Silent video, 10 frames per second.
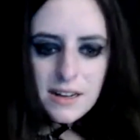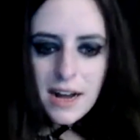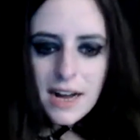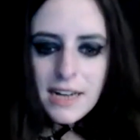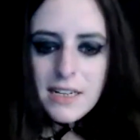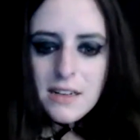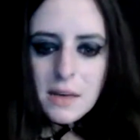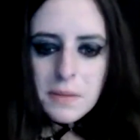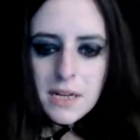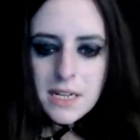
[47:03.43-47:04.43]
need to, like,
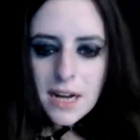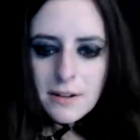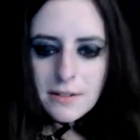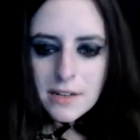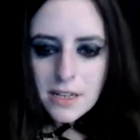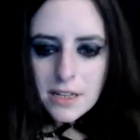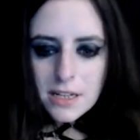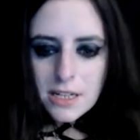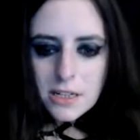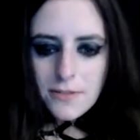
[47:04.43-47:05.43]
pin down
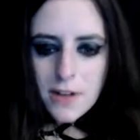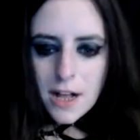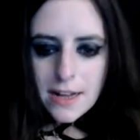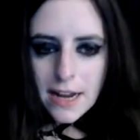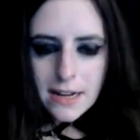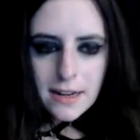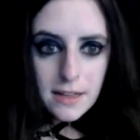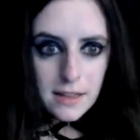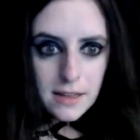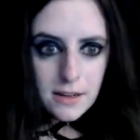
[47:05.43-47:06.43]
Jeff Holiday, not
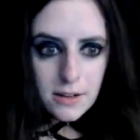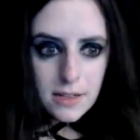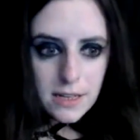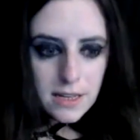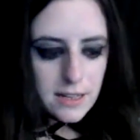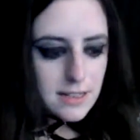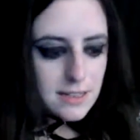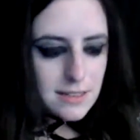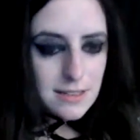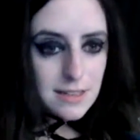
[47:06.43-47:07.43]
literally, because